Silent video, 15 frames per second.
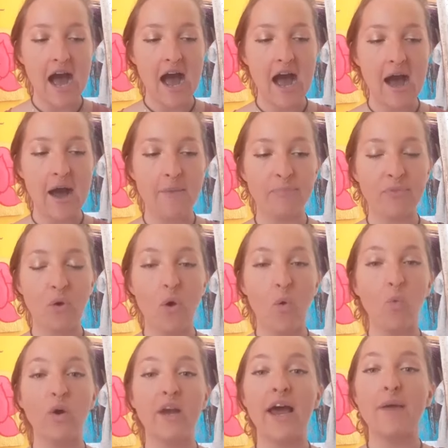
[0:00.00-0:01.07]
Um,
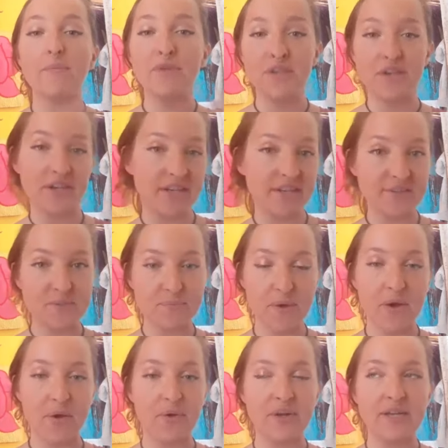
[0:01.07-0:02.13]
what I'm curious
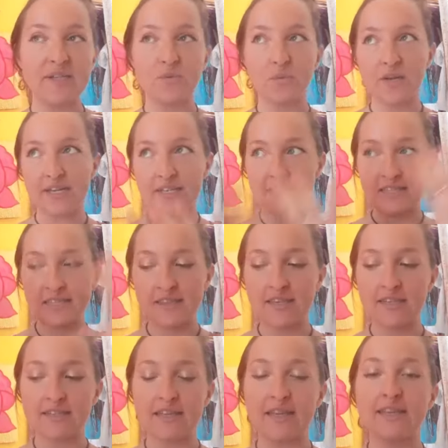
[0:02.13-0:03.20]
about is when I see
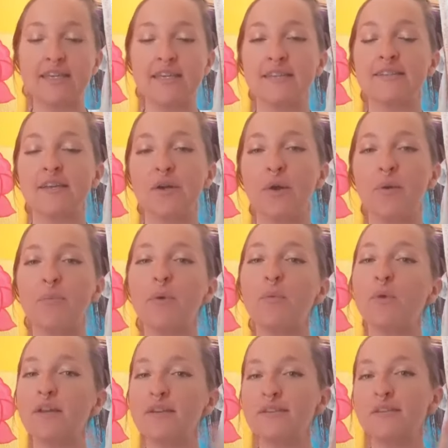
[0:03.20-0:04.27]
things like this, I go, but
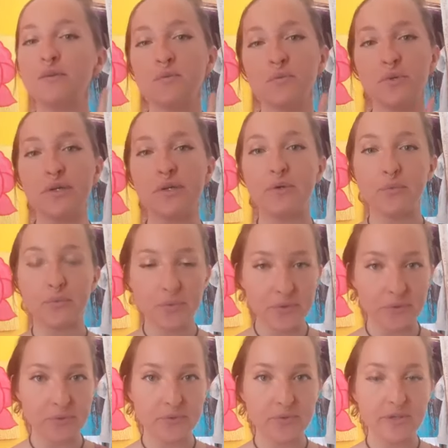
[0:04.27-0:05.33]
what is the real
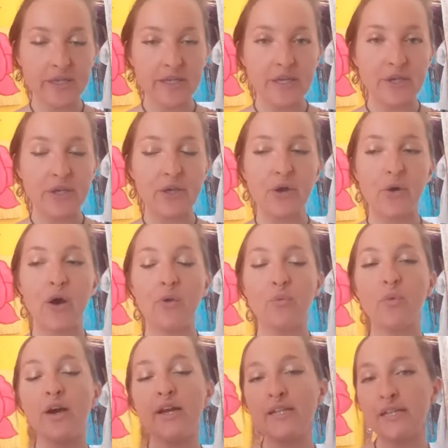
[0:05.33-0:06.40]
root? You know, on
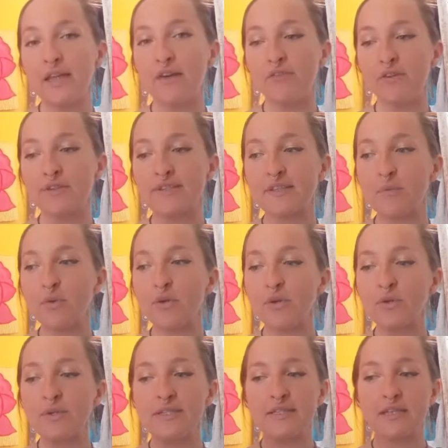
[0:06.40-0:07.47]
one level, someone
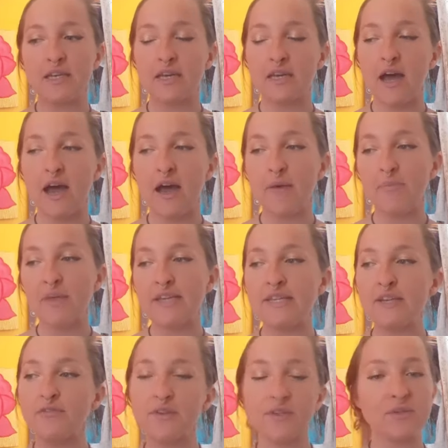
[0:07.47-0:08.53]
who is a, um, a
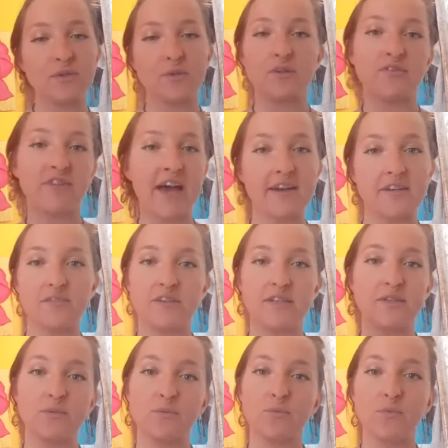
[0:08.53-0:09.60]
different sort of
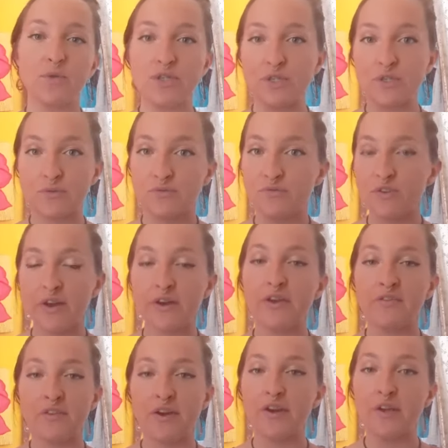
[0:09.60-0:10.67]
activist, which is very,
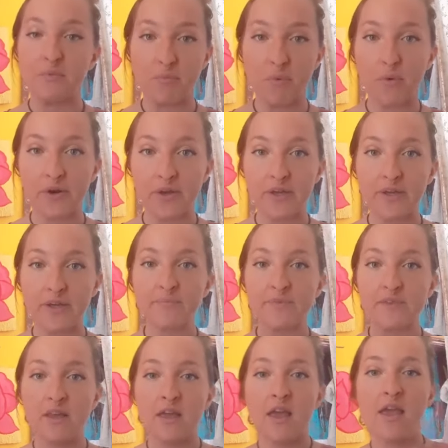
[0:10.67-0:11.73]
very mm-hmm. important, mm-hmm.
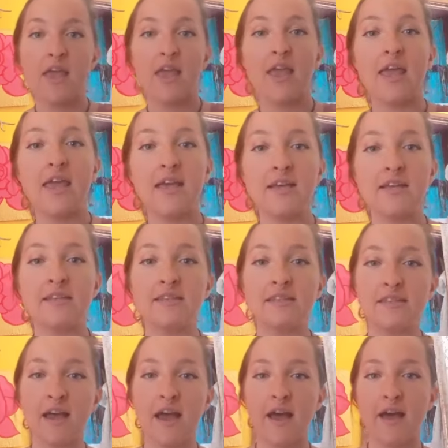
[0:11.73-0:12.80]
is,
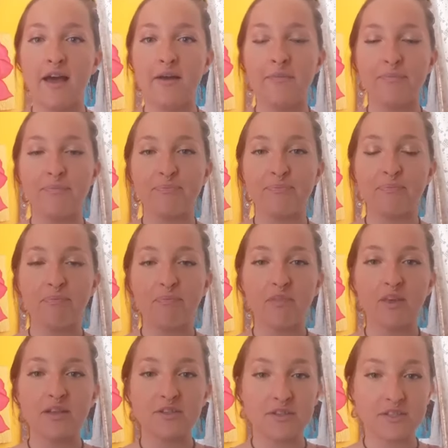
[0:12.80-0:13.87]
um,
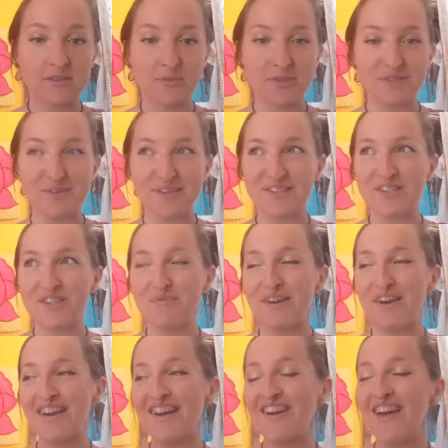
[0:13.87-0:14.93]
sorry, someone's messaging me
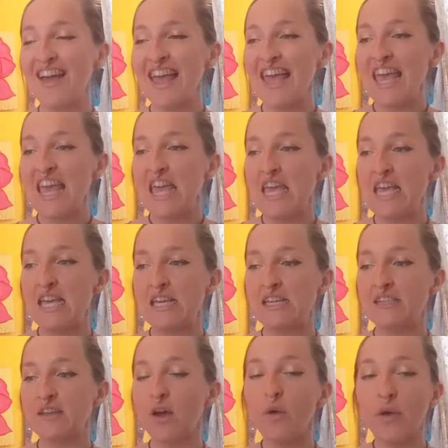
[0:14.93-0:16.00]
right now,
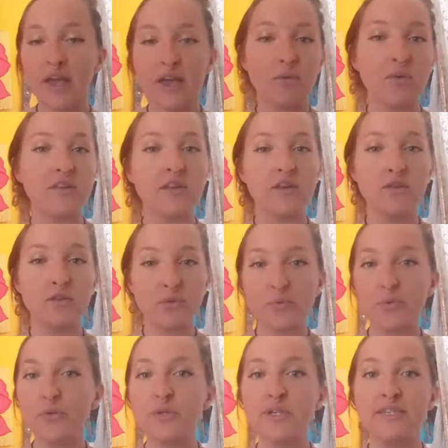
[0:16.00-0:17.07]
is okay well the the
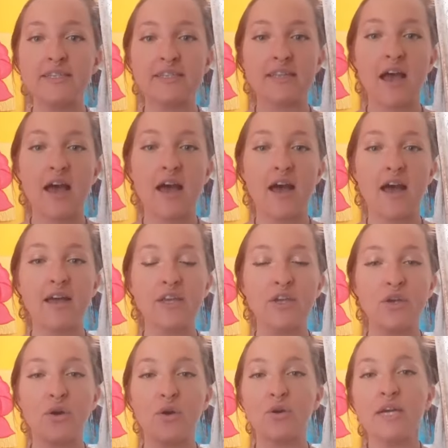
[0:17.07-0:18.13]
root is uh you
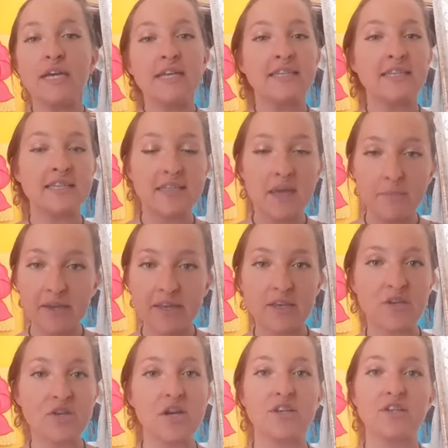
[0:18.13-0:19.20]
know systemic
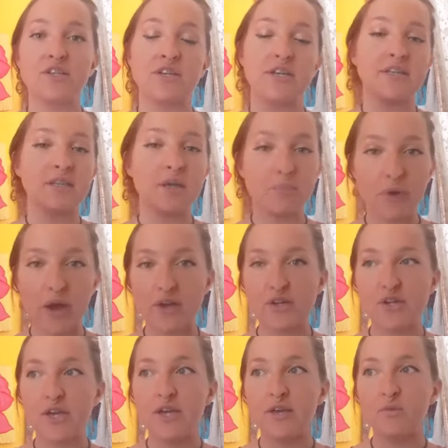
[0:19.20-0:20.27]
injustice
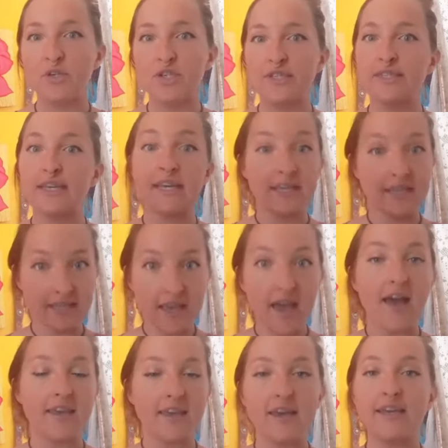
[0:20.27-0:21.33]
oppression which is like
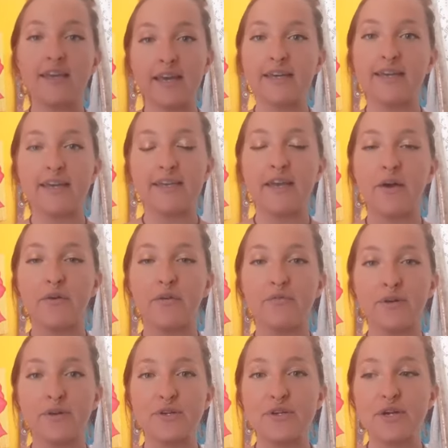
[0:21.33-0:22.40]
yeah yeah yeah yeah yeah
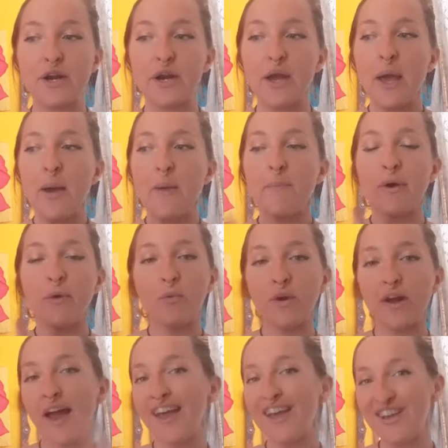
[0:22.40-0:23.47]
for sure but what
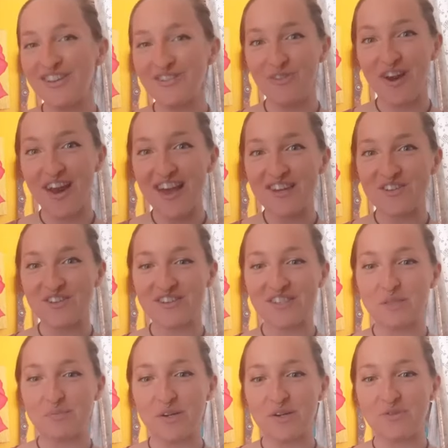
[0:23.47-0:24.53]
i what i do as a
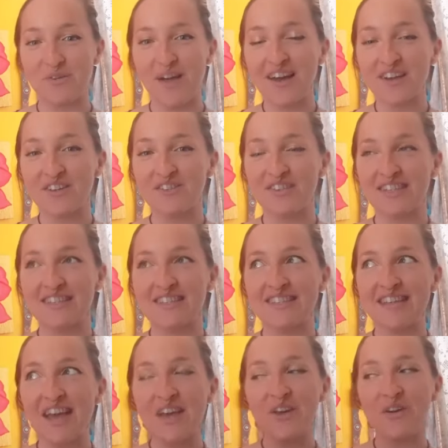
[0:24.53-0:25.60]
spiritual activist
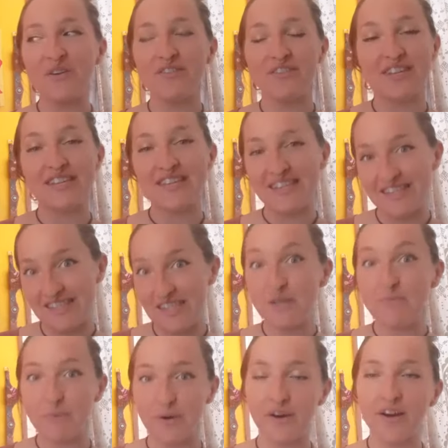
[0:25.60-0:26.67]
is i go even
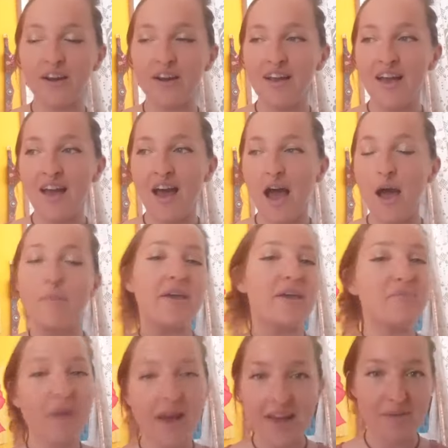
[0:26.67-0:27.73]
deeper um,
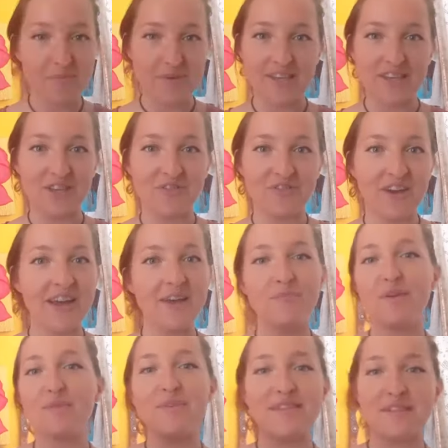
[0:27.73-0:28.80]
in my opinion right
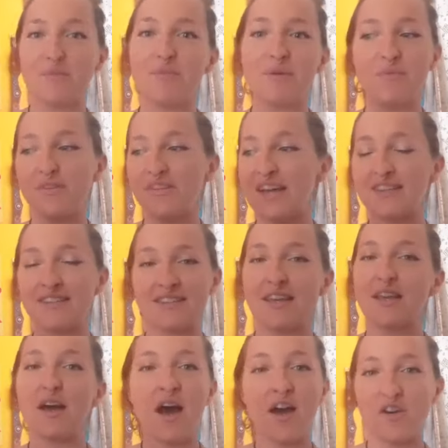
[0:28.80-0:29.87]
maybe some people that's
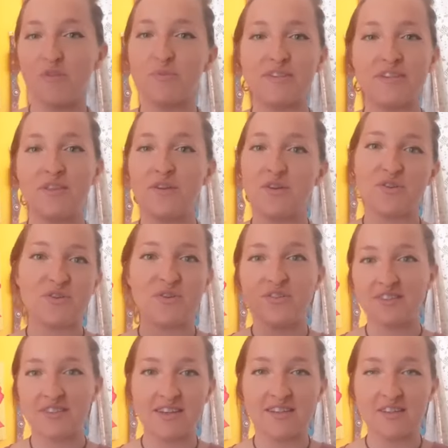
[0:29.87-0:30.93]
100% their
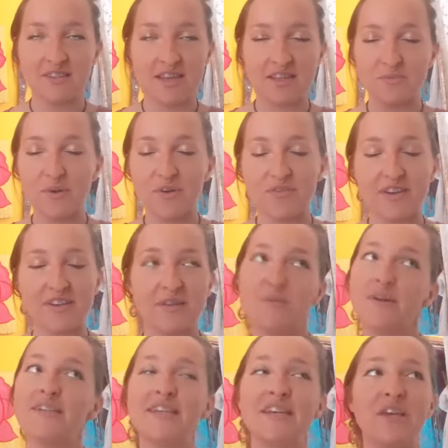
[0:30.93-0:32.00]
truths and it's it's perfect i'm
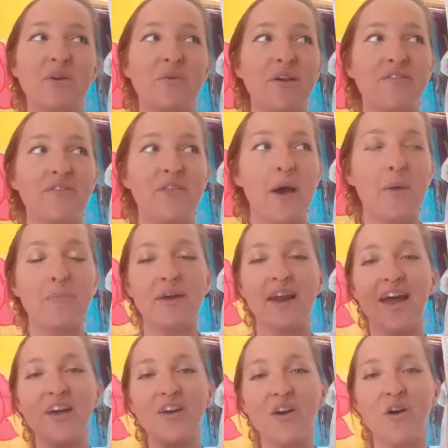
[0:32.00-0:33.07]
not taking away from that but
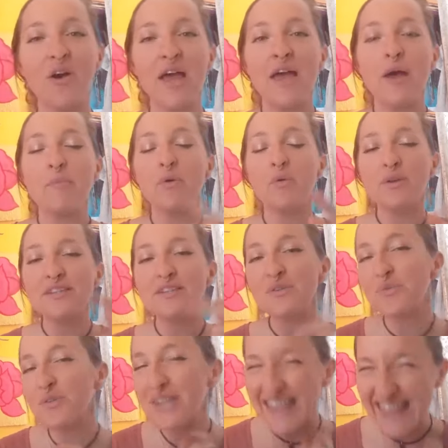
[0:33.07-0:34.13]
i go but what's the
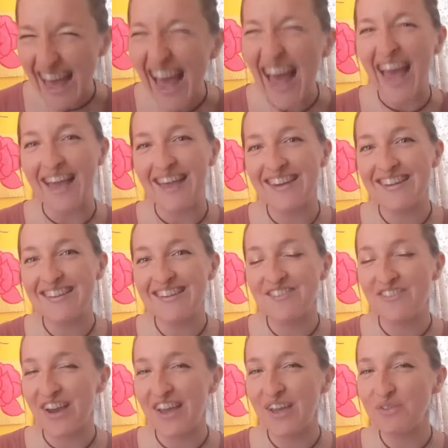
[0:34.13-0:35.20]
root of that
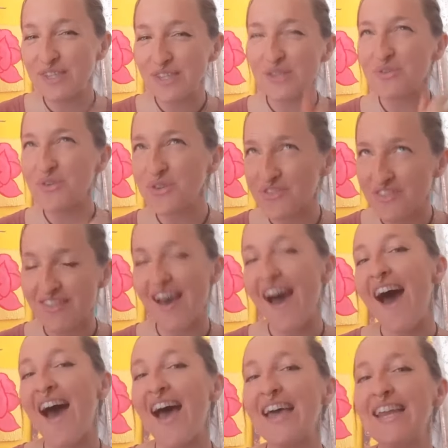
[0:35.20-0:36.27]
right? What's the root of
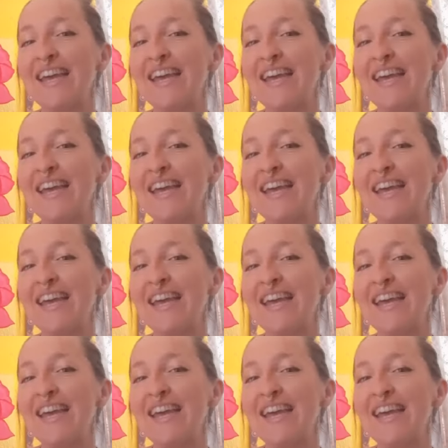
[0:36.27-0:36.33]
that?